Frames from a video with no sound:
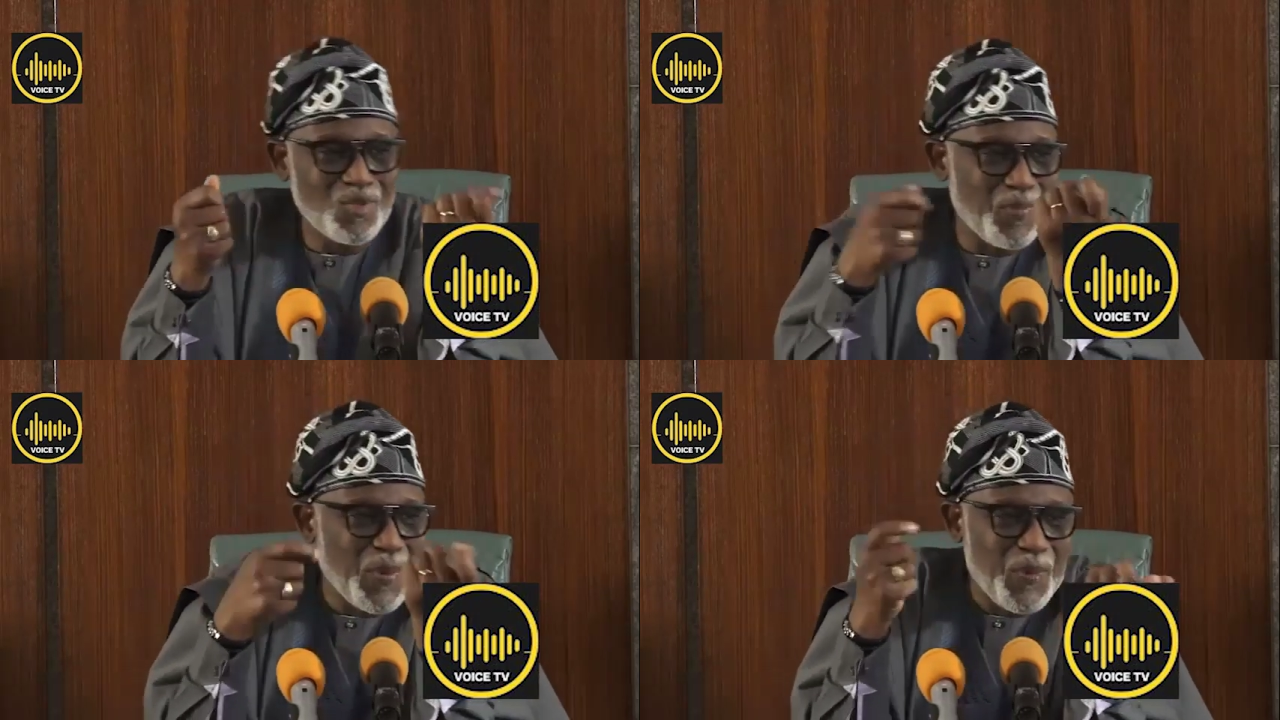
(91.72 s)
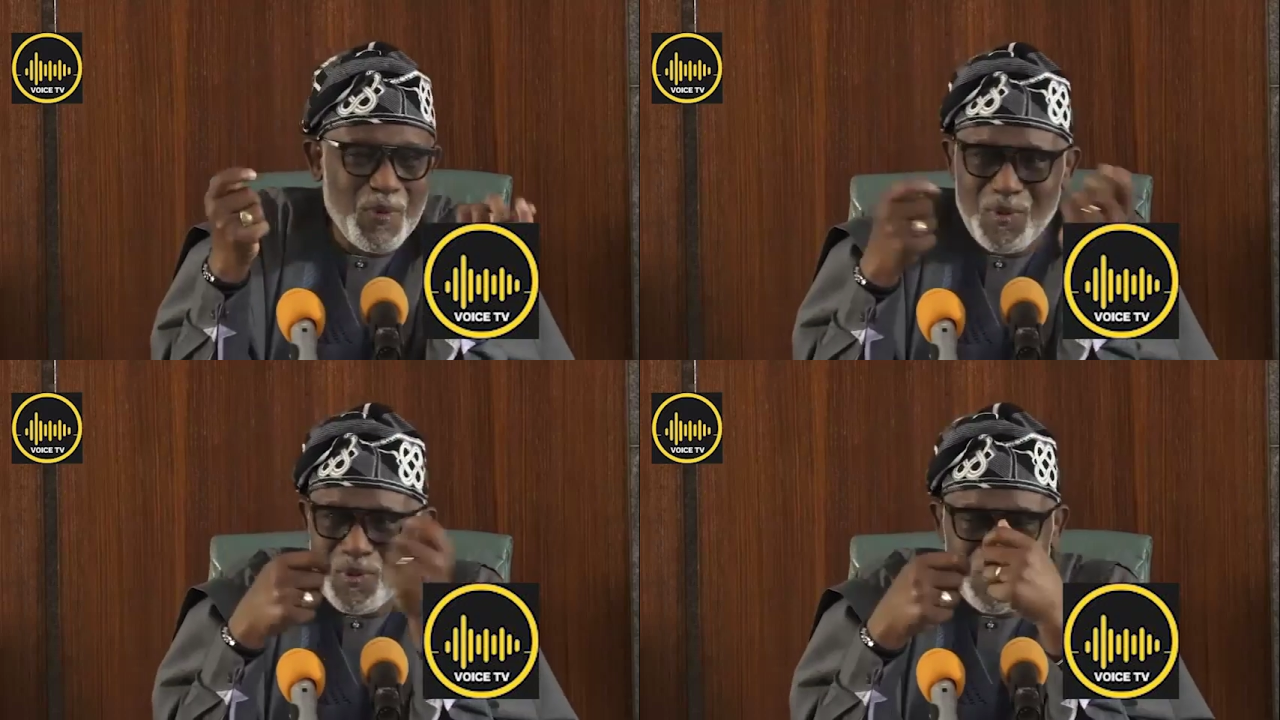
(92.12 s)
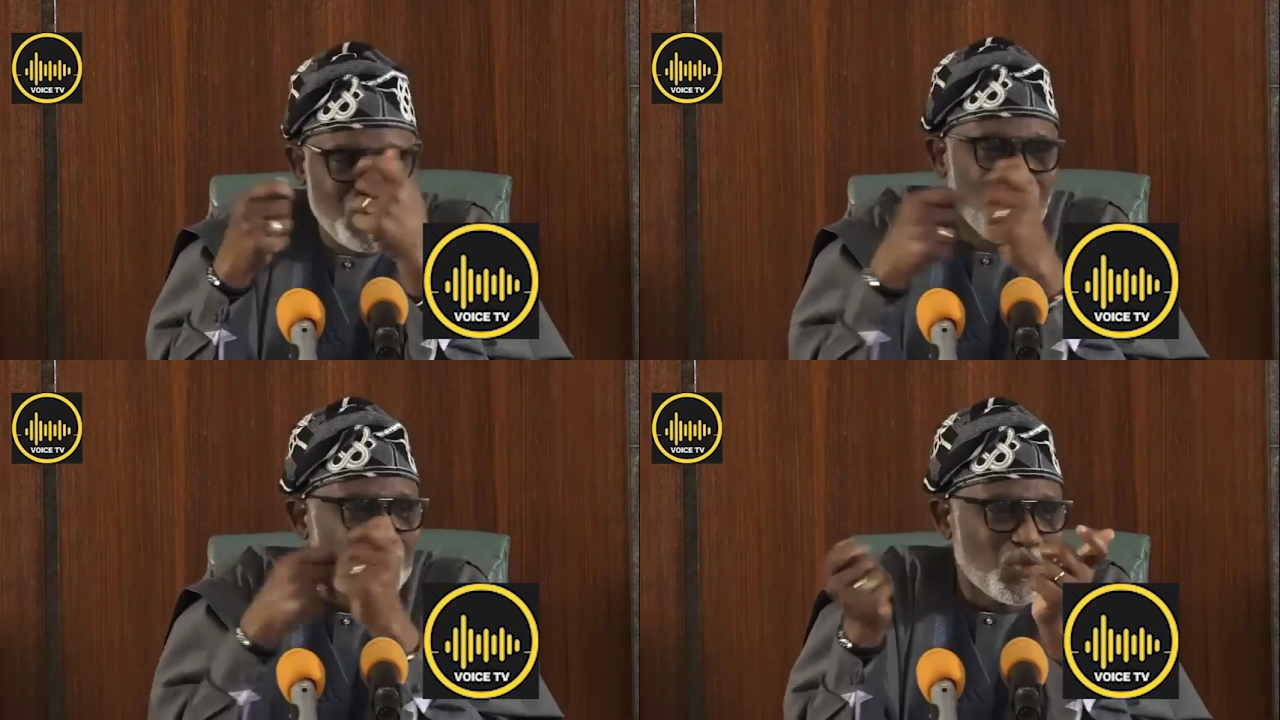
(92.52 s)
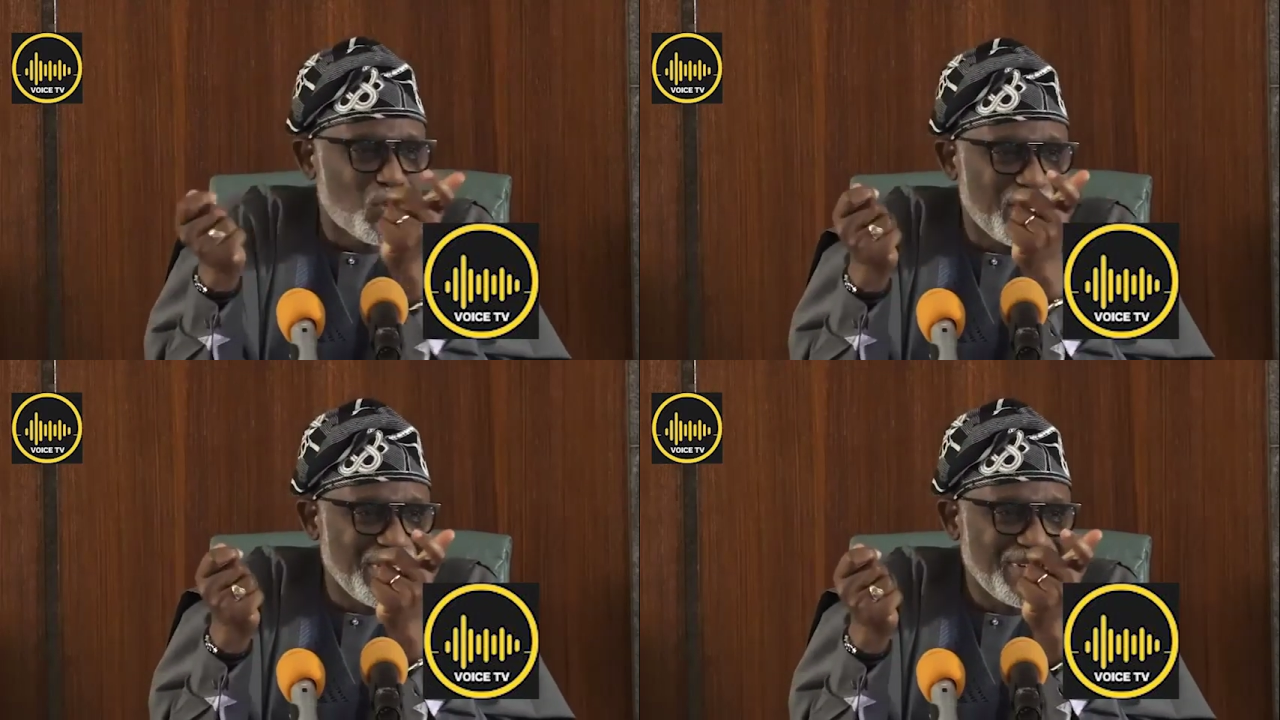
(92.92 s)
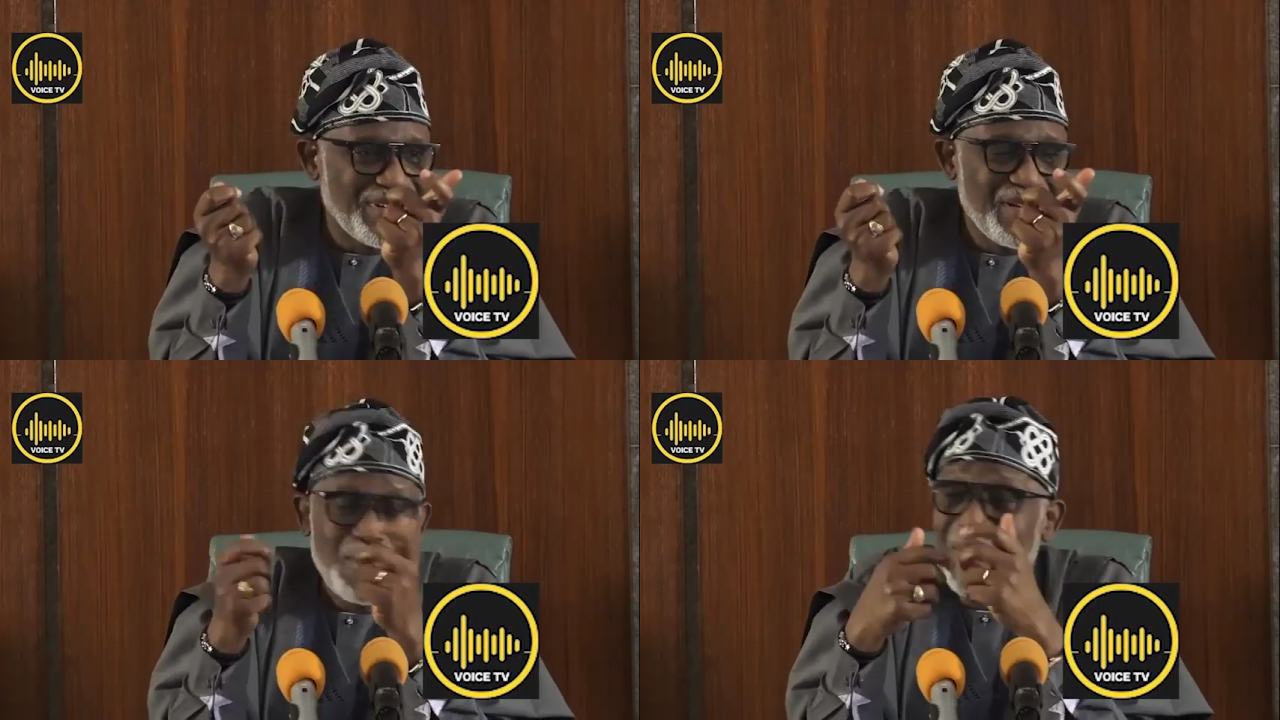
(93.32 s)
to people to, for smoking.
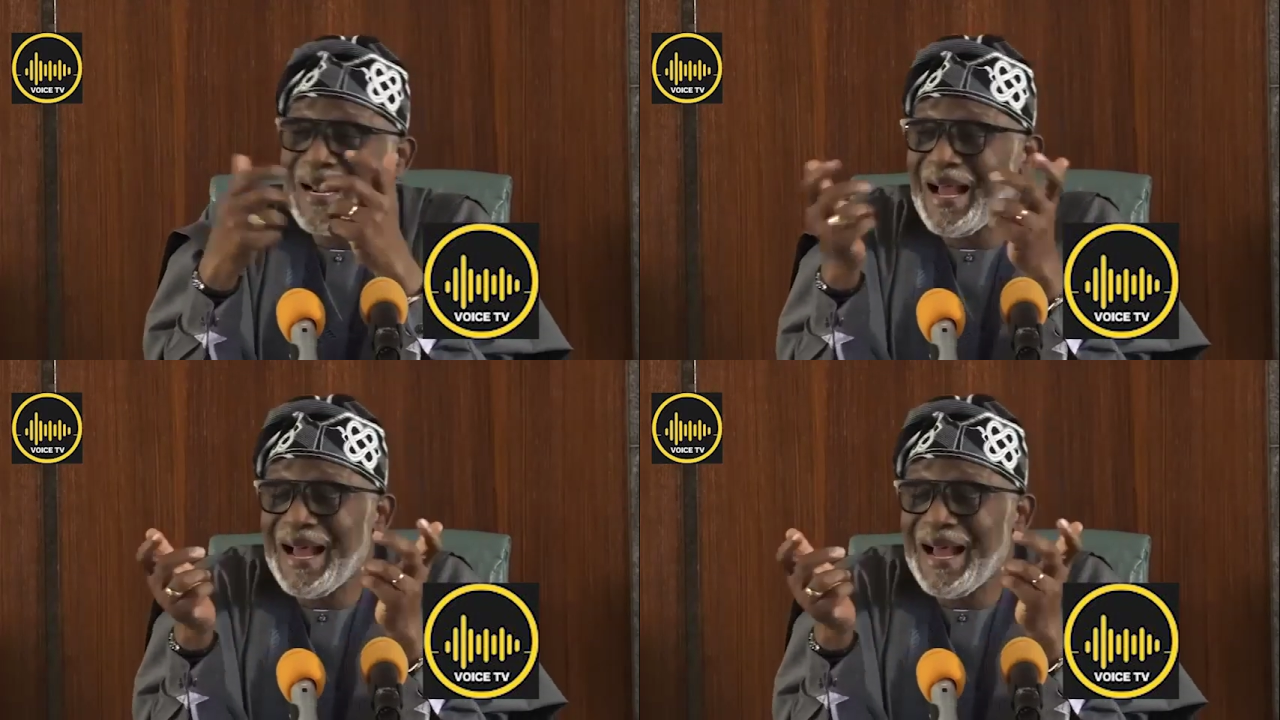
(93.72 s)
And,